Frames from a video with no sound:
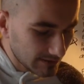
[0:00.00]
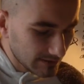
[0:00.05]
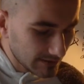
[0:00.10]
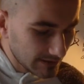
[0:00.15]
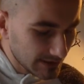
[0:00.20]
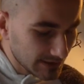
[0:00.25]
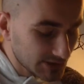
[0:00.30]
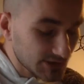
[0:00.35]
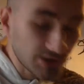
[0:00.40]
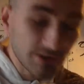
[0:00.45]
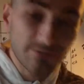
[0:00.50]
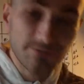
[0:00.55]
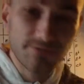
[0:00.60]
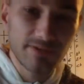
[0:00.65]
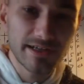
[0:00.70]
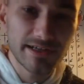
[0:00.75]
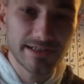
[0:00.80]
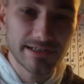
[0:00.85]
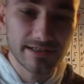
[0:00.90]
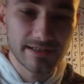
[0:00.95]
And you start
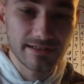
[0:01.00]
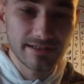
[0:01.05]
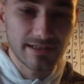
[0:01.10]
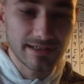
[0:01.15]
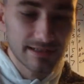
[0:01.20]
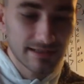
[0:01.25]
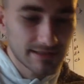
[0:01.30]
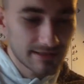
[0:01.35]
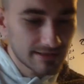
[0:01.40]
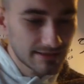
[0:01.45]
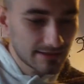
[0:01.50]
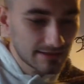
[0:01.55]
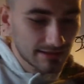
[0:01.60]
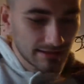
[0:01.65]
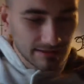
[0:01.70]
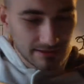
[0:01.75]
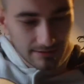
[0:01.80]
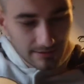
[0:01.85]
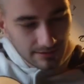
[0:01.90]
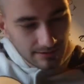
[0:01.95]
finding that,
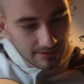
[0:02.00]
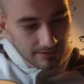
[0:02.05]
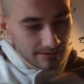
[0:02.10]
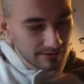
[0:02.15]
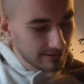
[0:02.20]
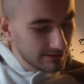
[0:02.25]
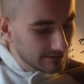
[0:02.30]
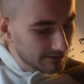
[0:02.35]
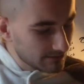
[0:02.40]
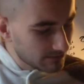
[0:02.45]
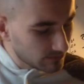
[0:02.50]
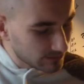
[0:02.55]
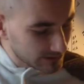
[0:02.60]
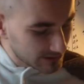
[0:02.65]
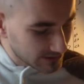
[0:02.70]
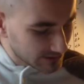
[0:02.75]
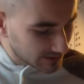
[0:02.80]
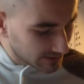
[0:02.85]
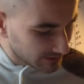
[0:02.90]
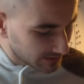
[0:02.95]
once
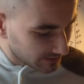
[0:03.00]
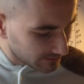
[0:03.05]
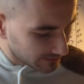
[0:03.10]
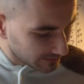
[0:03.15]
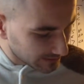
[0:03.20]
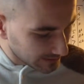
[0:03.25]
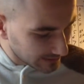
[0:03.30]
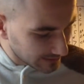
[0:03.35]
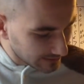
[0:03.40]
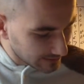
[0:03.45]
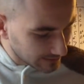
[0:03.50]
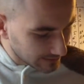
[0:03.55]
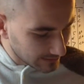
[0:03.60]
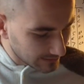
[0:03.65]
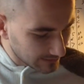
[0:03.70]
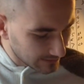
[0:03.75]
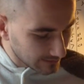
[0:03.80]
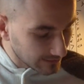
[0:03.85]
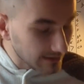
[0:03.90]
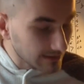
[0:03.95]
you start doing like
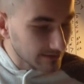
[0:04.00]
the